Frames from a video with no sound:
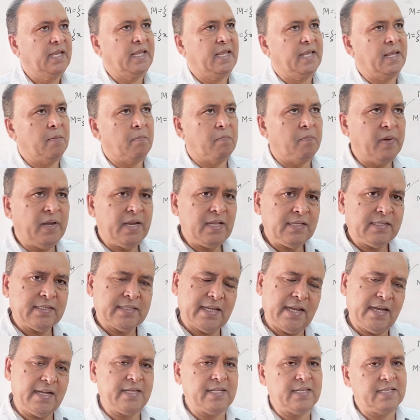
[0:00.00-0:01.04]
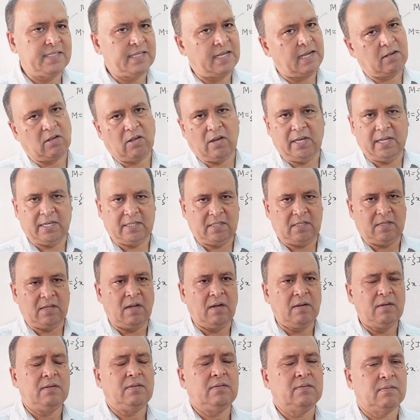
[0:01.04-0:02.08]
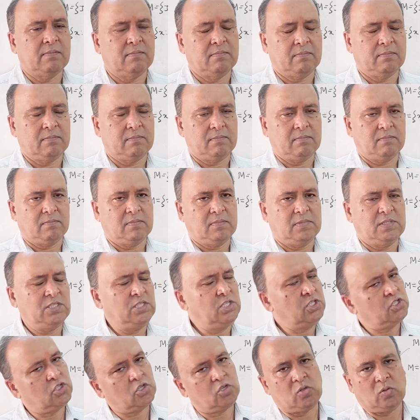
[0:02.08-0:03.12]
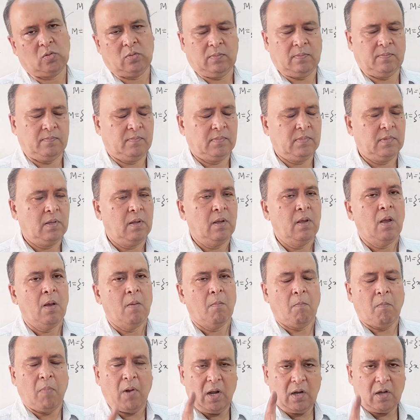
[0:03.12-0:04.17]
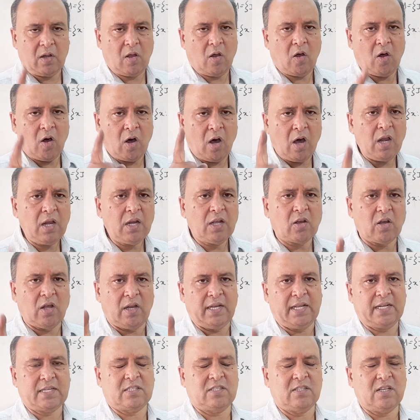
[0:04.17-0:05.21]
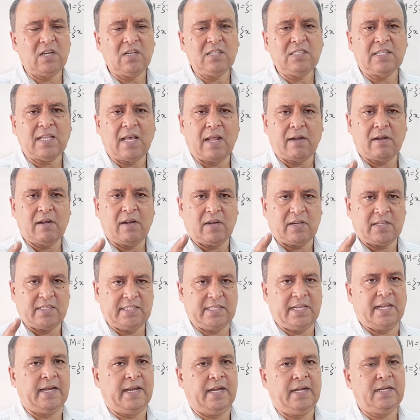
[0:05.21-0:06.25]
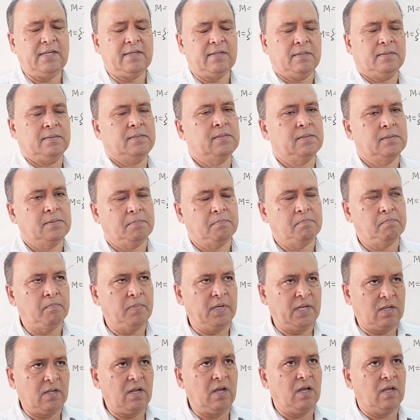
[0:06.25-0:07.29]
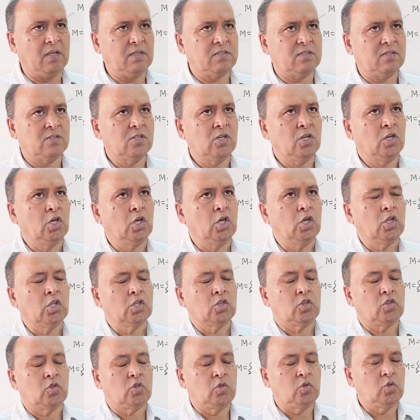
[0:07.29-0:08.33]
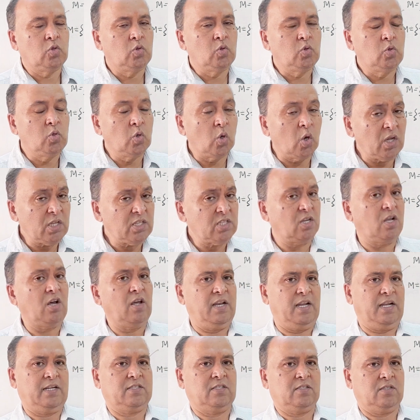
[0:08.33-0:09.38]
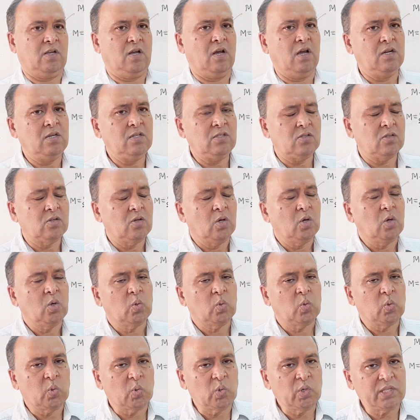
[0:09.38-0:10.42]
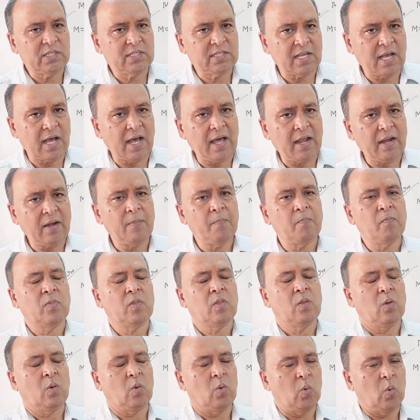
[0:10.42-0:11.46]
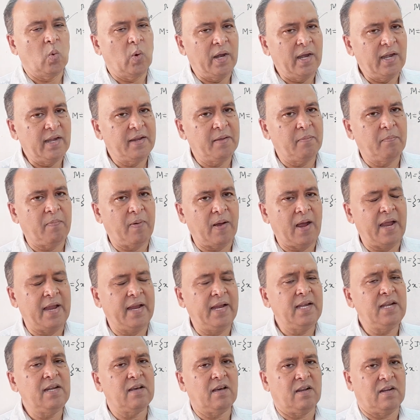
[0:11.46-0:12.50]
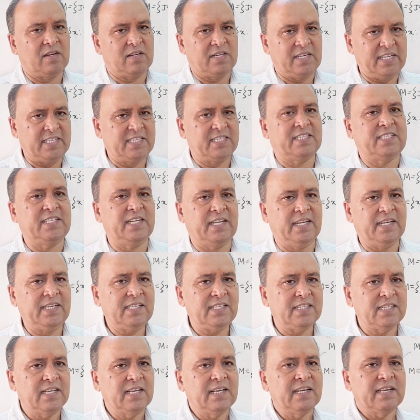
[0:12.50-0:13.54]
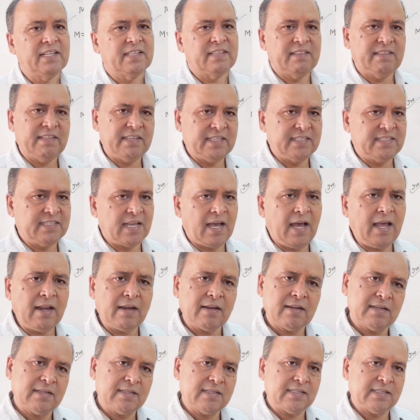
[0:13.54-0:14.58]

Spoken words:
Every set is a collection, it is true. But all collections are not set. Cardinality of the sets. Those collections which are well defined or distinct, these are